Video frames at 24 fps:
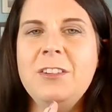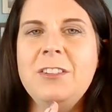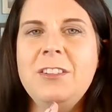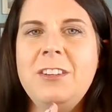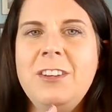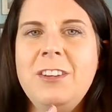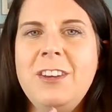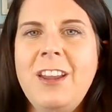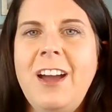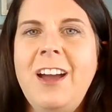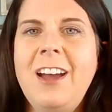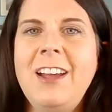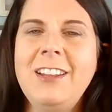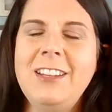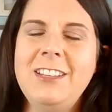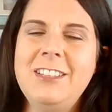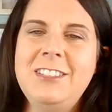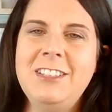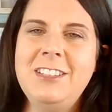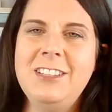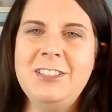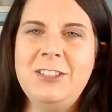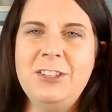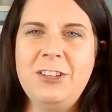not
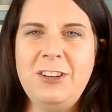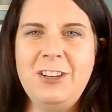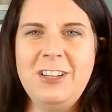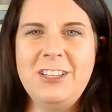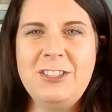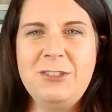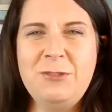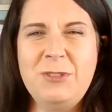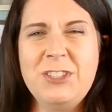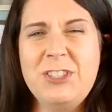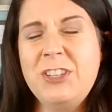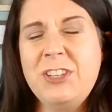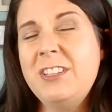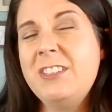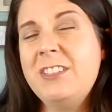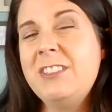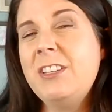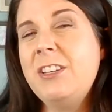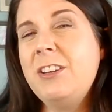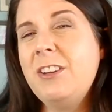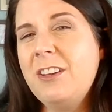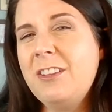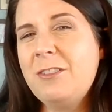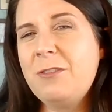listening to your intuition is
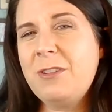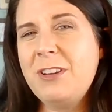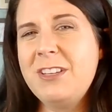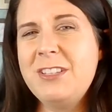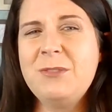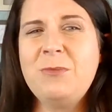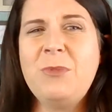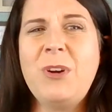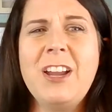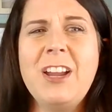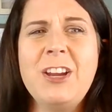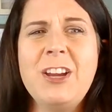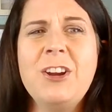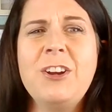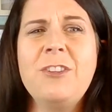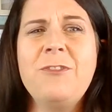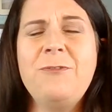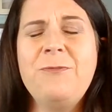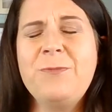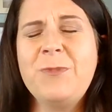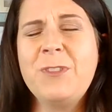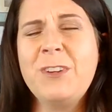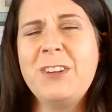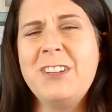another reason why you're
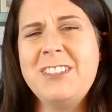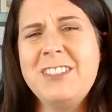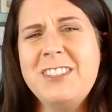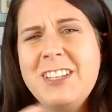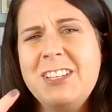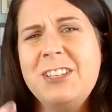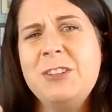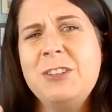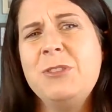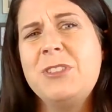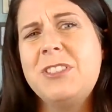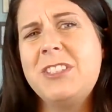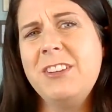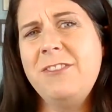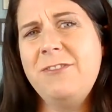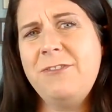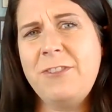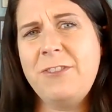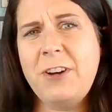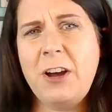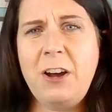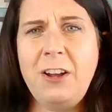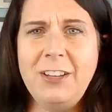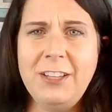continuously
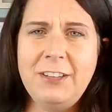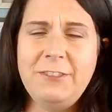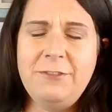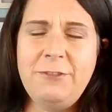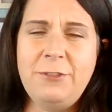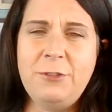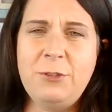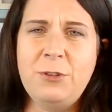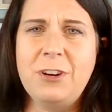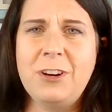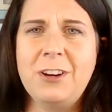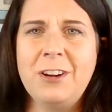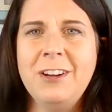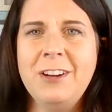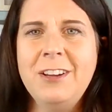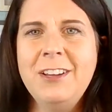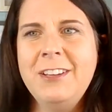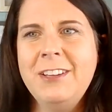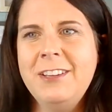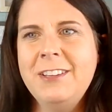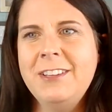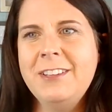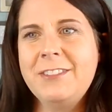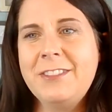falling for
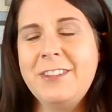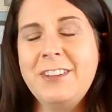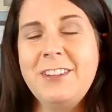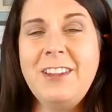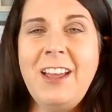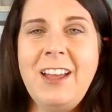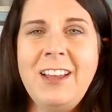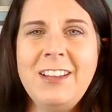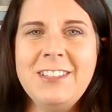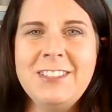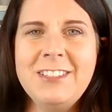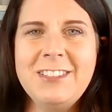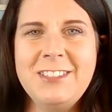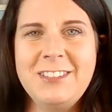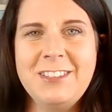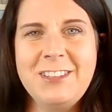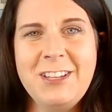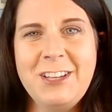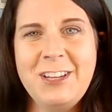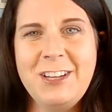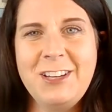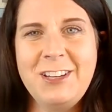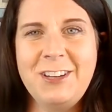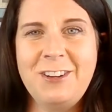the lies
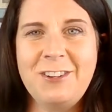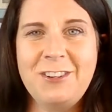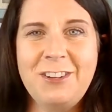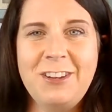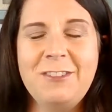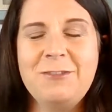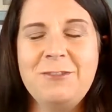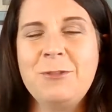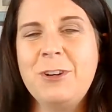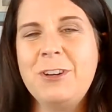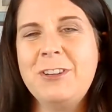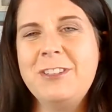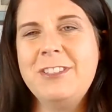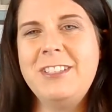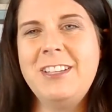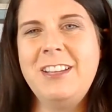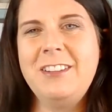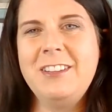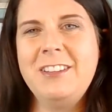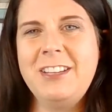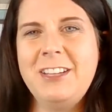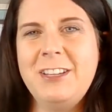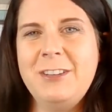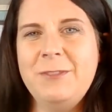that your loved one is
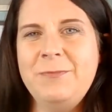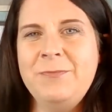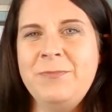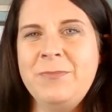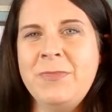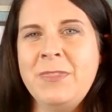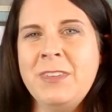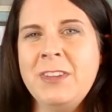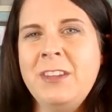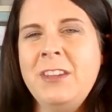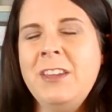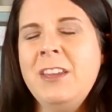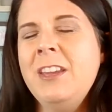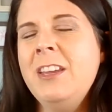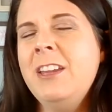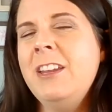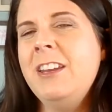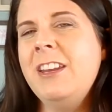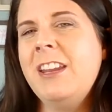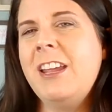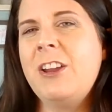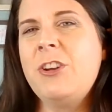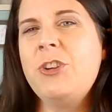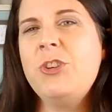telling you.
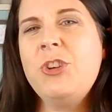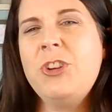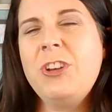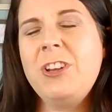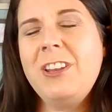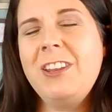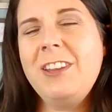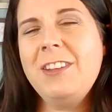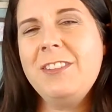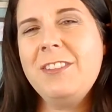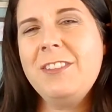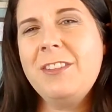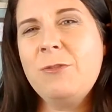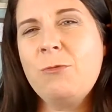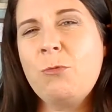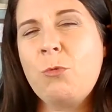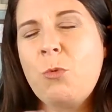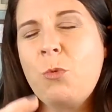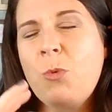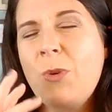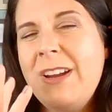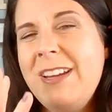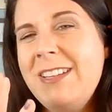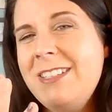Now,
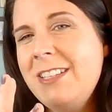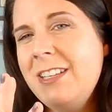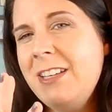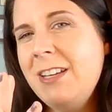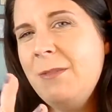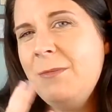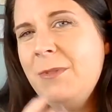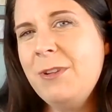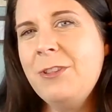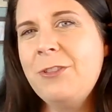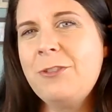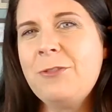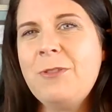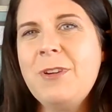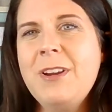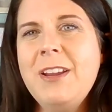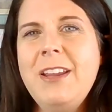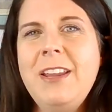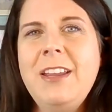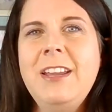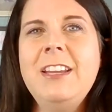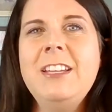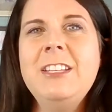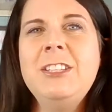reason number
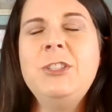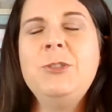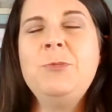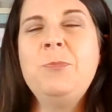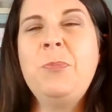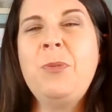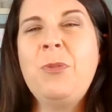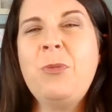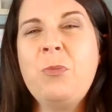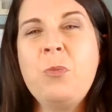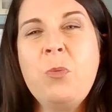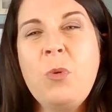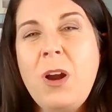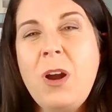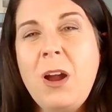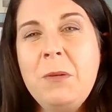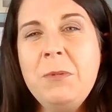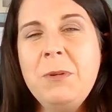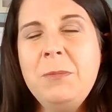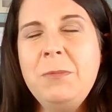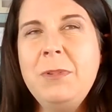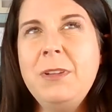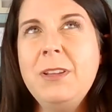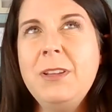three is
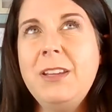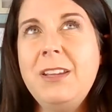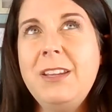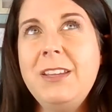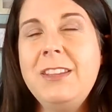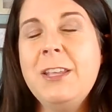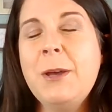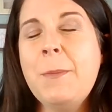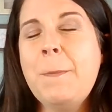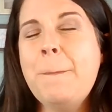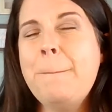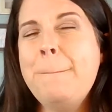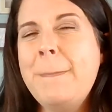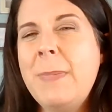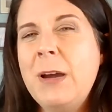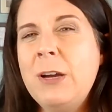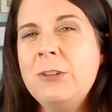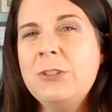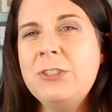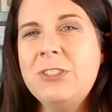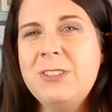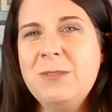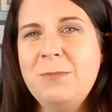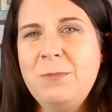probably the
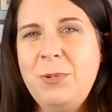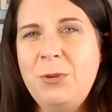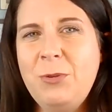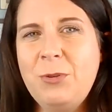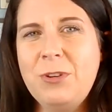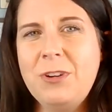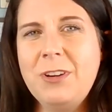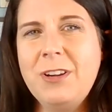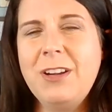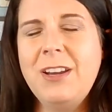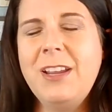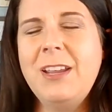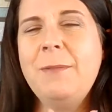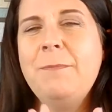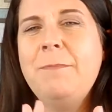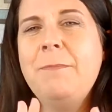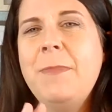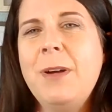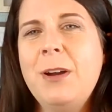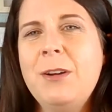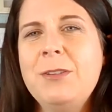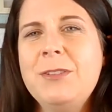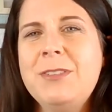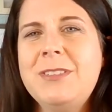most important and
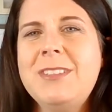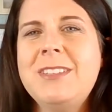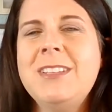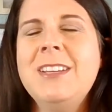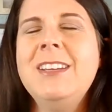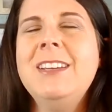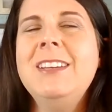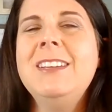most